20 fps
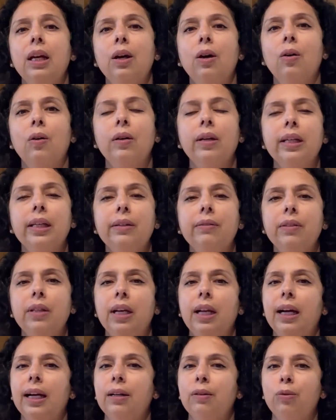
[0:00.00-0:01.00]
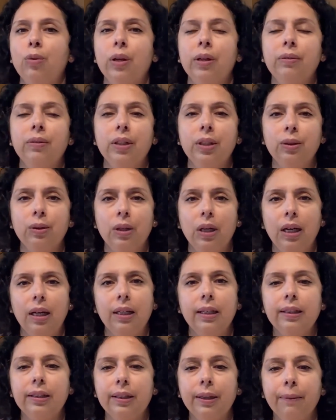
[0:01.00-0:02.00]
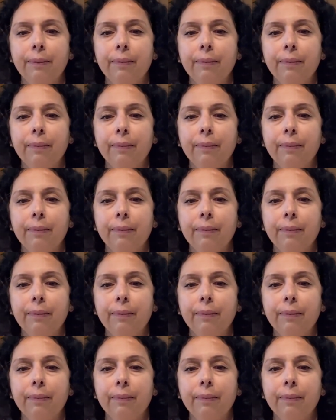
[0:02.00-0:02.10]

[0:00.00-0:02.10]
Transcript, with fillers: or evil eye, whatever you call it.